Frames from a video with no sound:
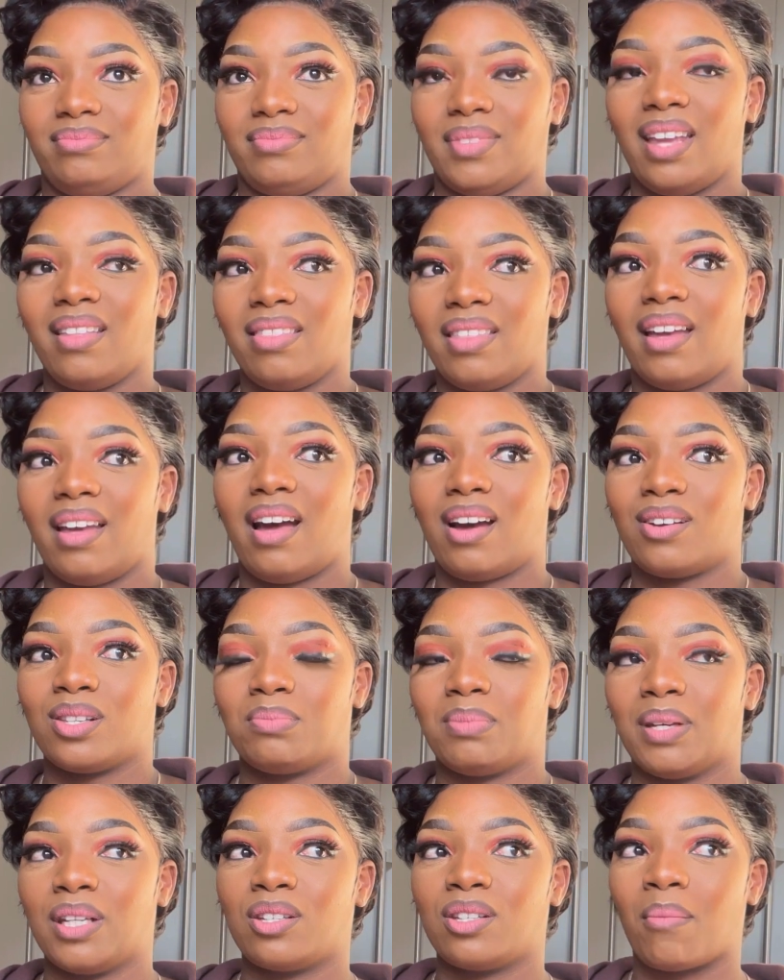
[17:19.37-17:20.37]
in the house
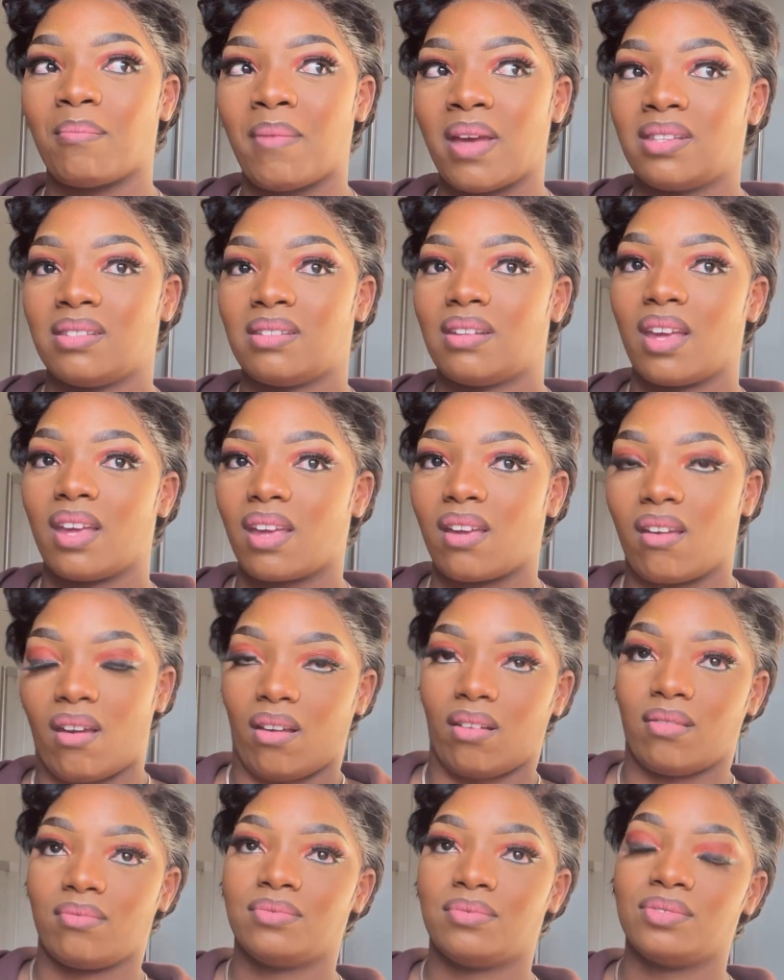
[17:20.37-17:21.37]
being domestic.
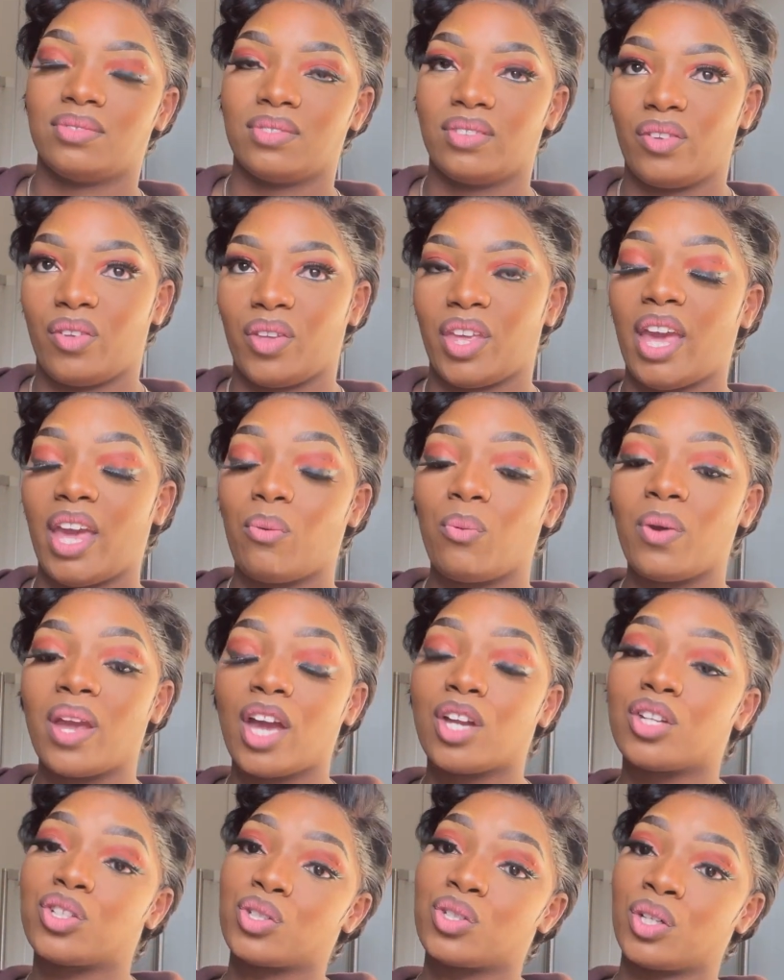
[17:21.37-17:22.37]
Okay, we
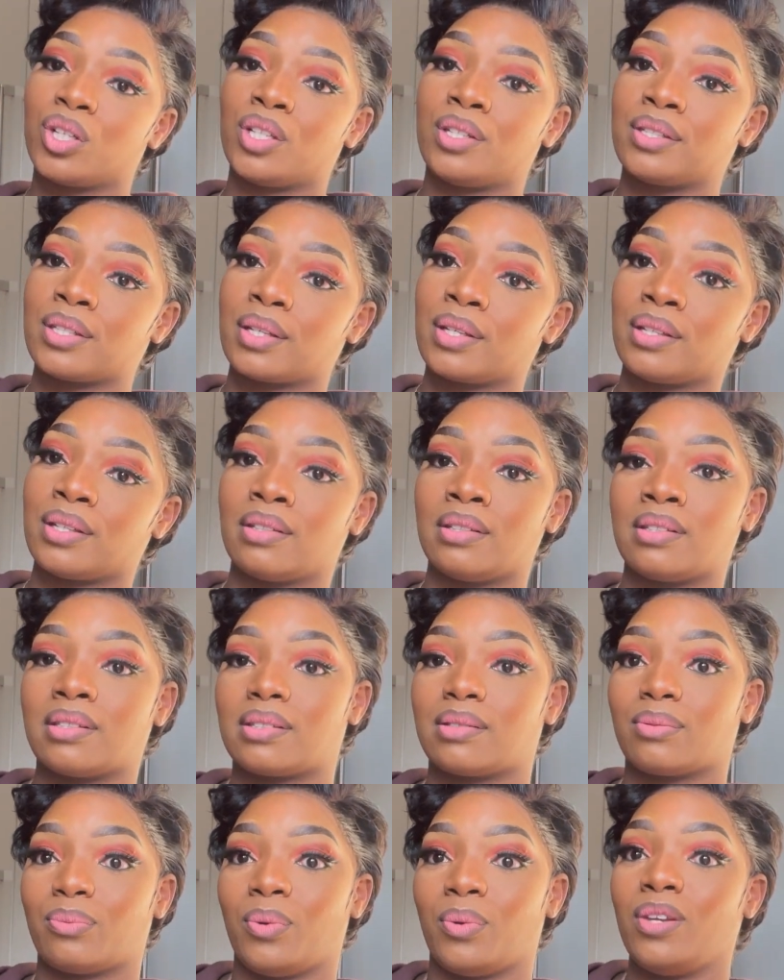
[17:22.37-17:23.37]
had turns because
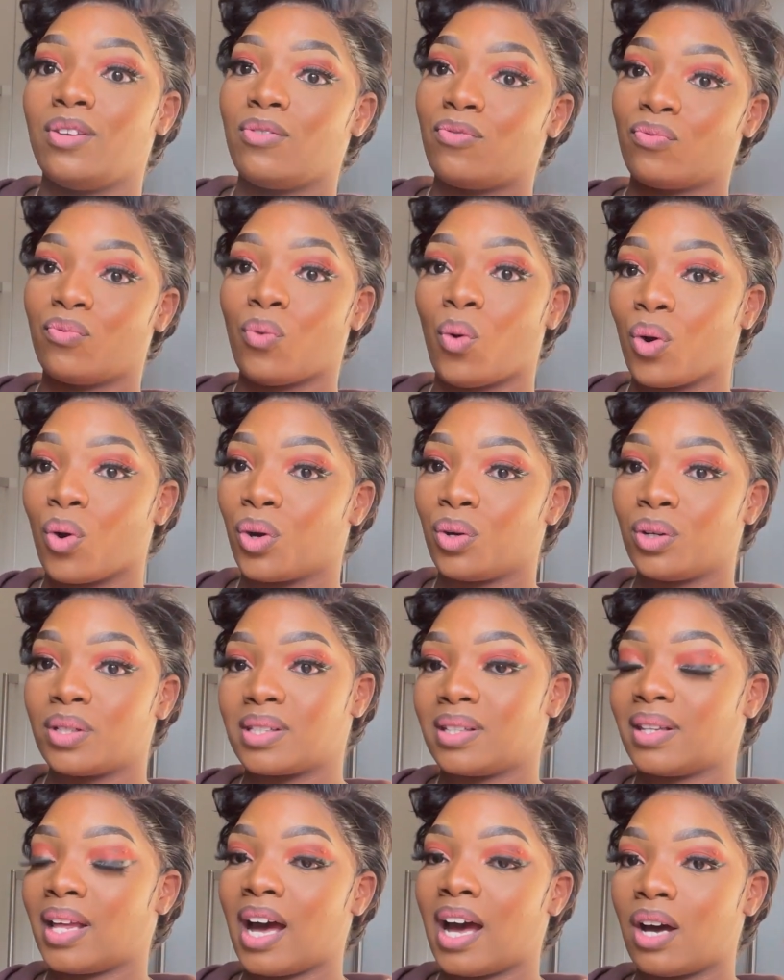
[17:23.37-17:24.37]
we four girls
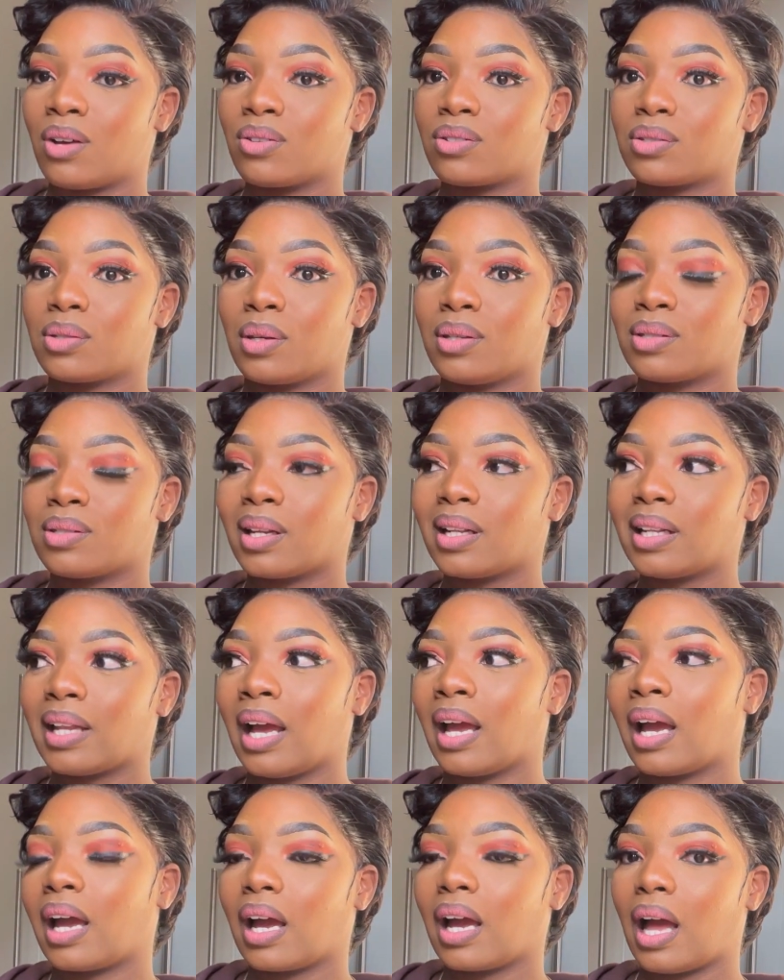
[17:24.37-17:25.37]
in the house, so it's not
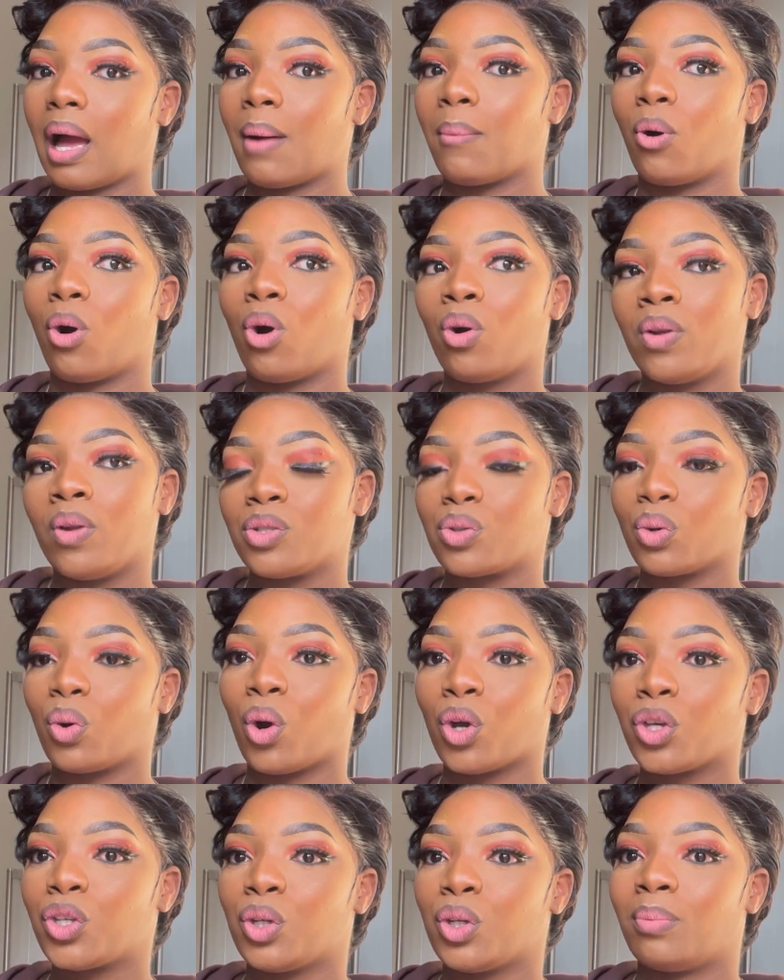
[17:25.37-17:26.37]
like I'm always
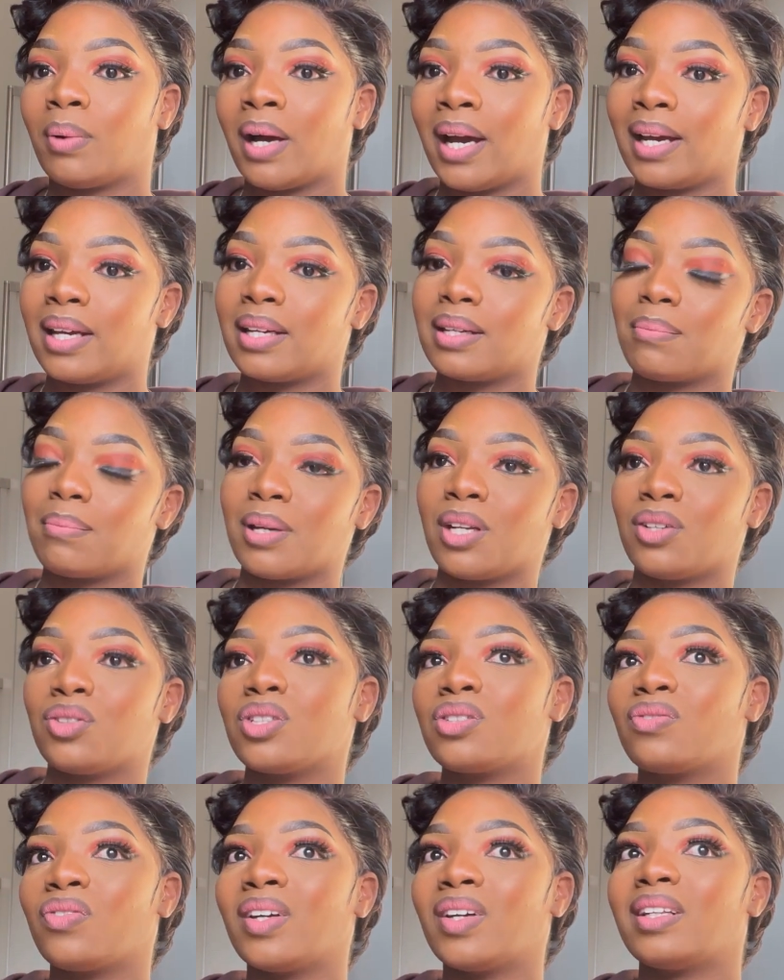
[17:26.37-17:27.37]
occupied, but I
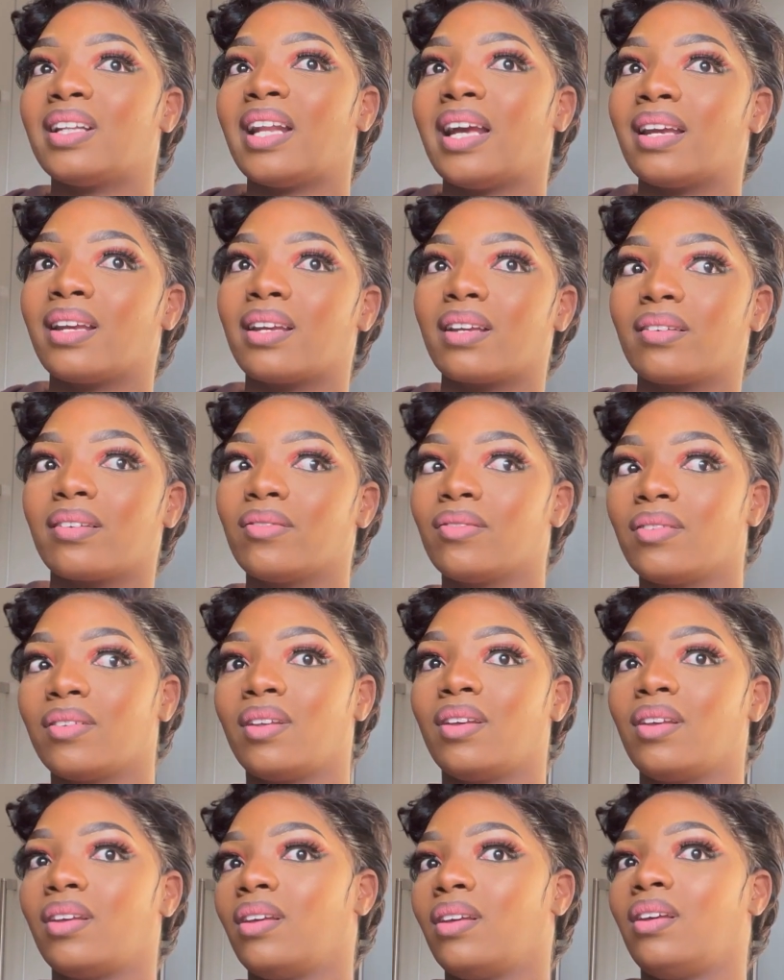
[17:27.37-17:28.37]
just felt like
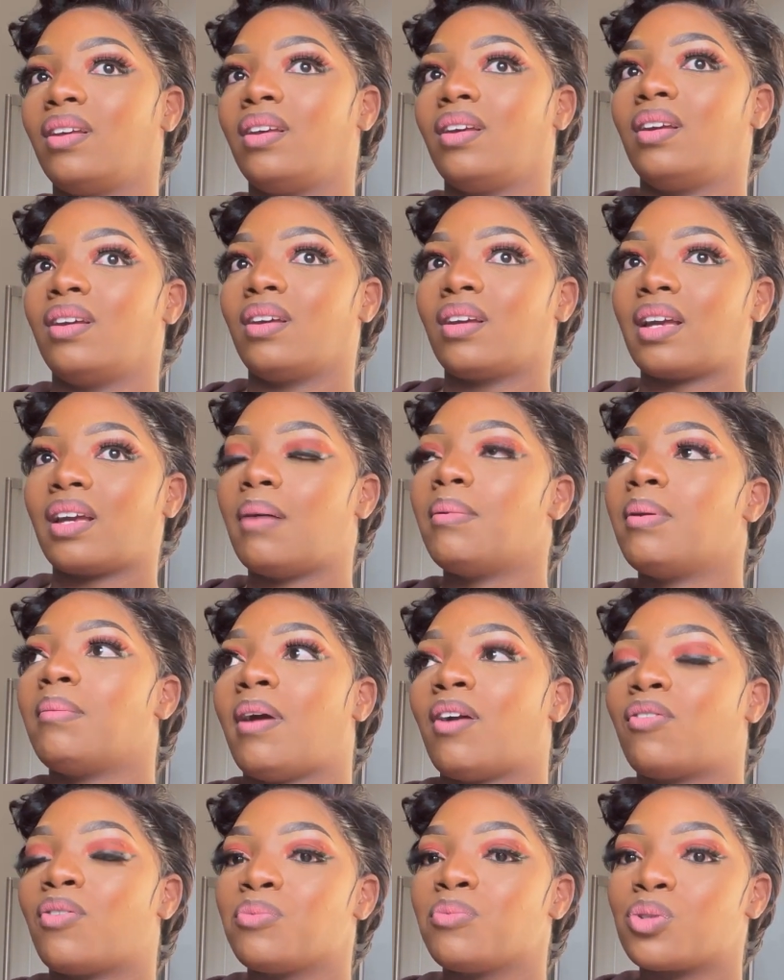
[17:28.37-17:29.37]
coming
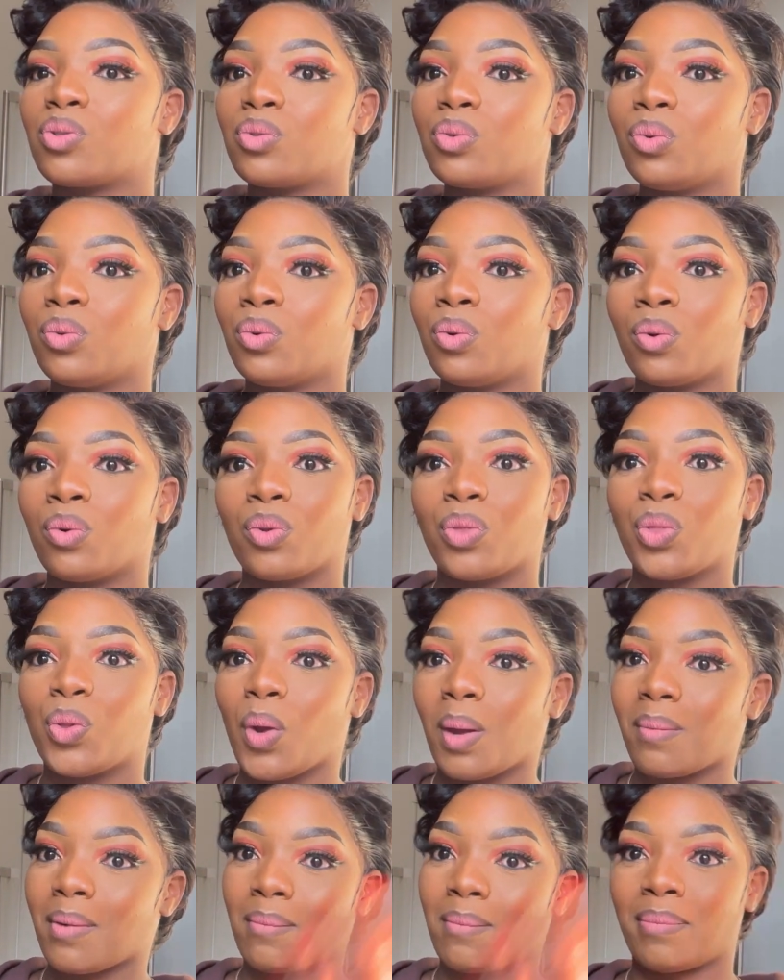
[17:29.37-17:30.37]
back from school,
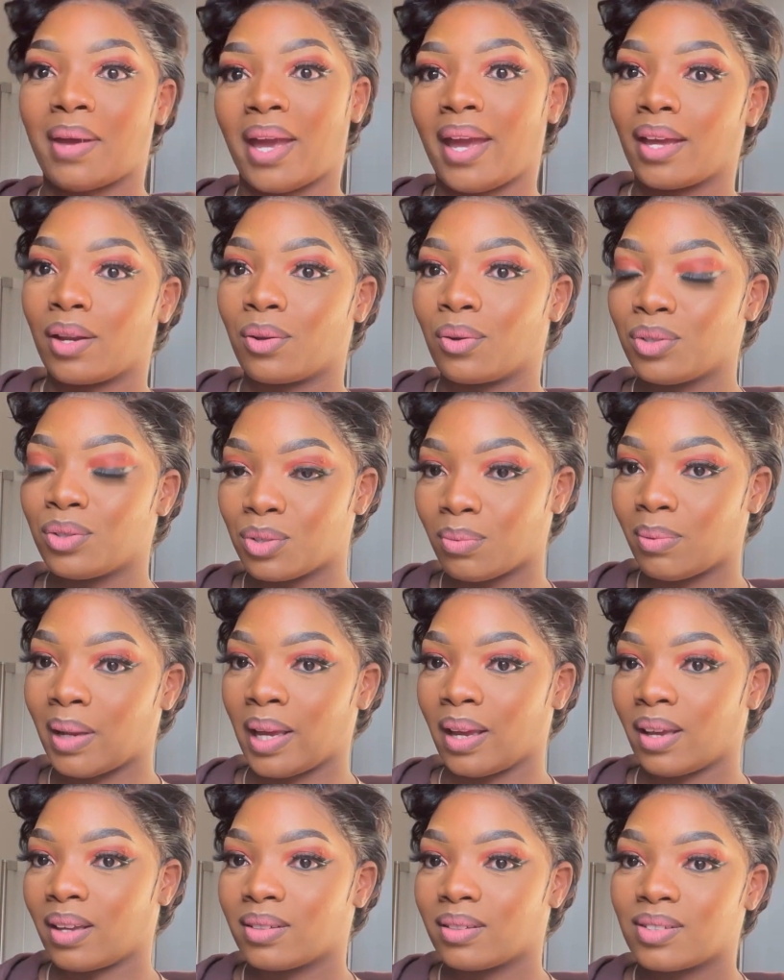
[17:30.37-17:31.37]
throwing my bag and going to
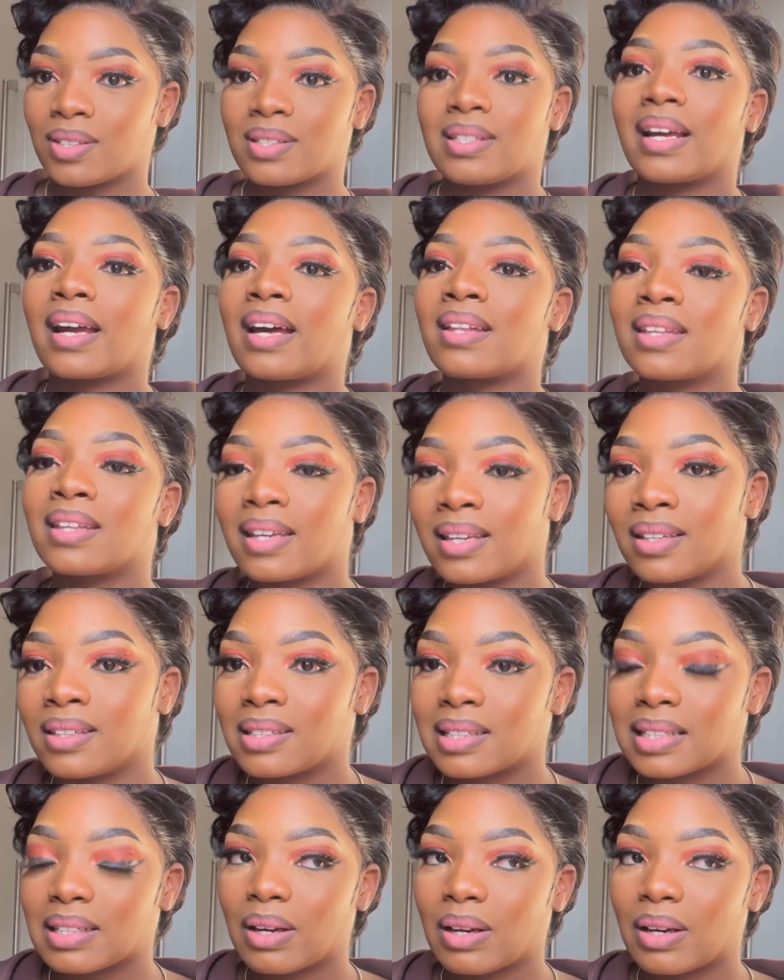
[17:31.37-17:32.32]
play, just like other kids.